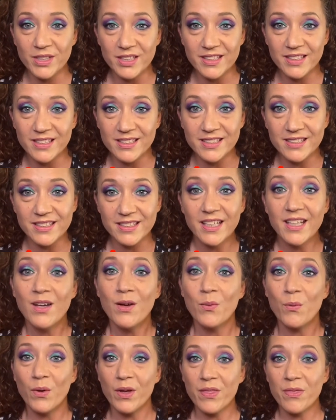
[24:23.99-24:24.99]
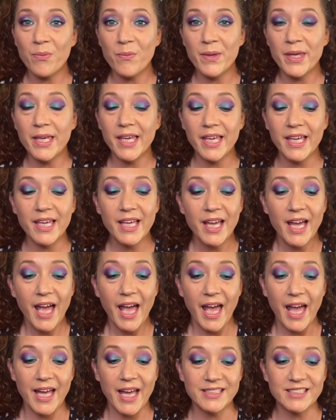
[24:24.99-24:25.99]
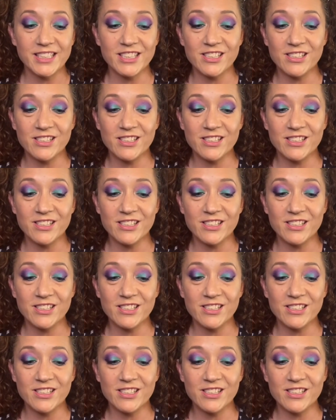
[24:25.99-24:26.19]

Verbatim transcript: this with me and